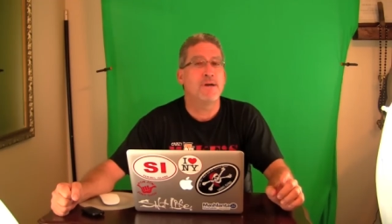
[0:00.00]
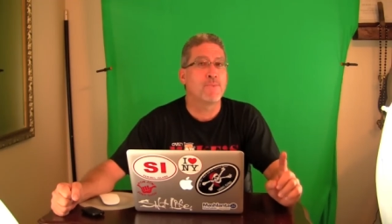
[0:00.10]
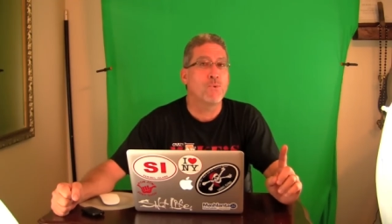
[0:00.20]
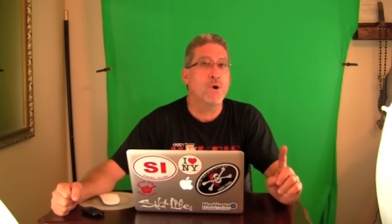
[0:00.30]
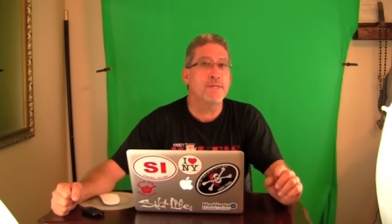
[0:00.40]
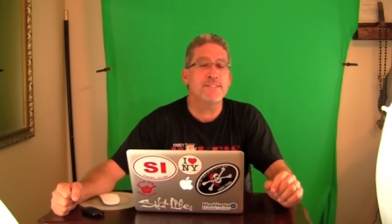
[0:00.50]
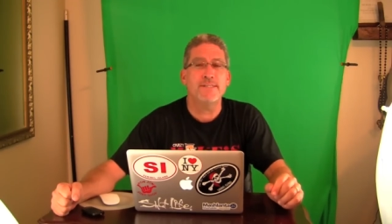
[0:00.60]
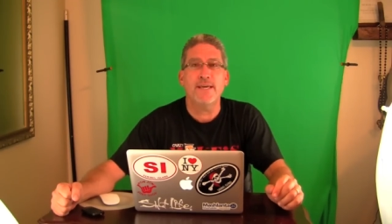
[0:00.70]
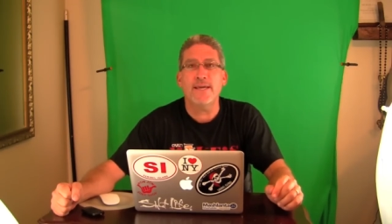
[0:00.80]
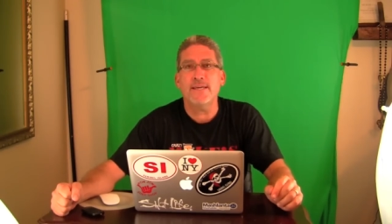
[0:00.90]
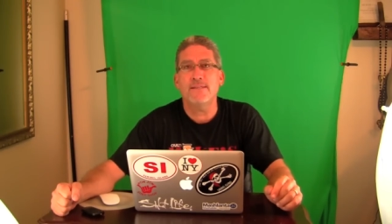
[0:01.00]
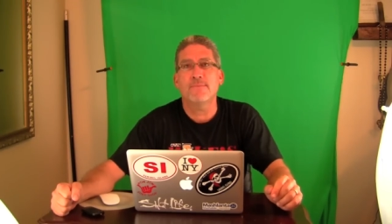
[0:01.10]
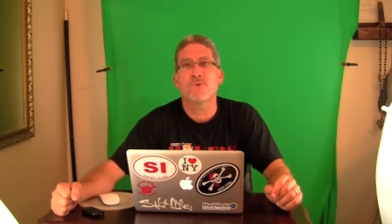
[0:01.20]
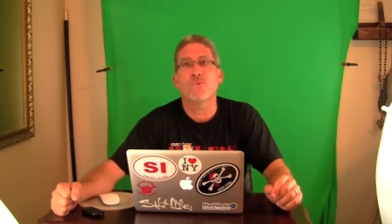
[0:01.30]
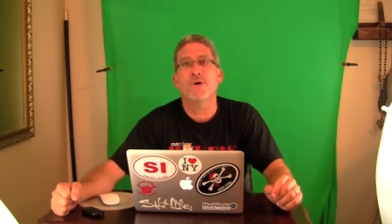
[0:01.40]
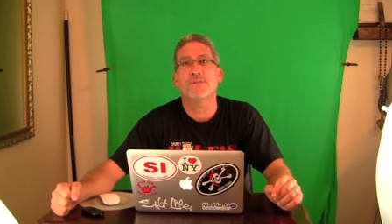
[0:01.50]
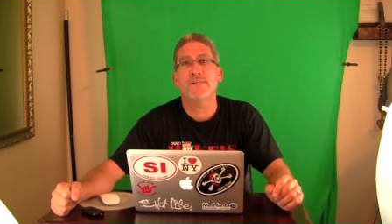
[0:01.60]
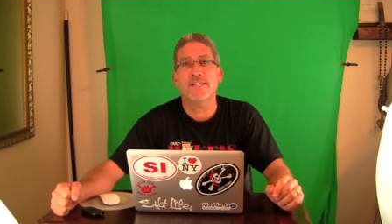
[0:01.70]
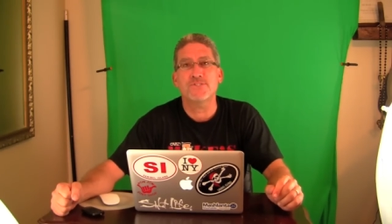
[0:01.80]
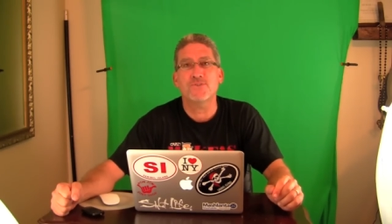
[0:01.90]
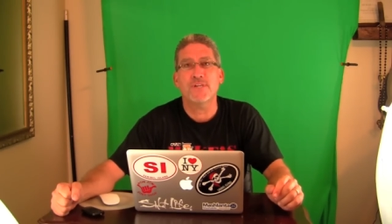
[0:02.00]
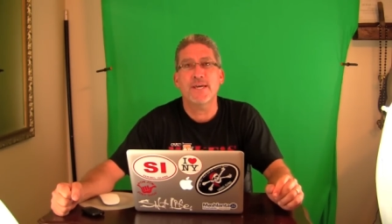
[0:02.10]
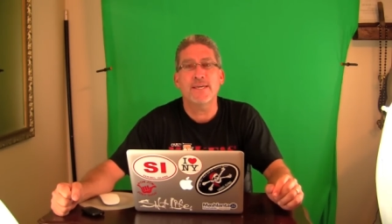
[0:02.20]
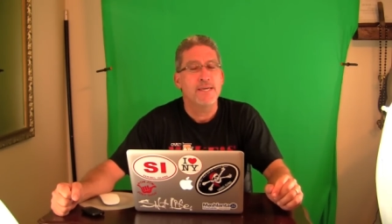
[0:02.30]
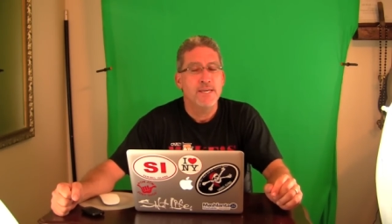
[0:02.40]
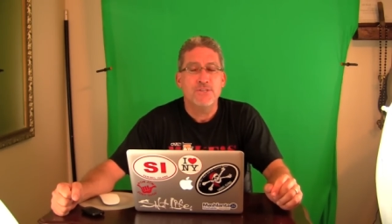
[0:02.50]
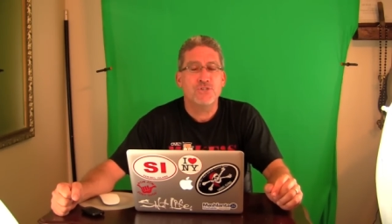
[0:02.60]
Number one today, number one yesterday.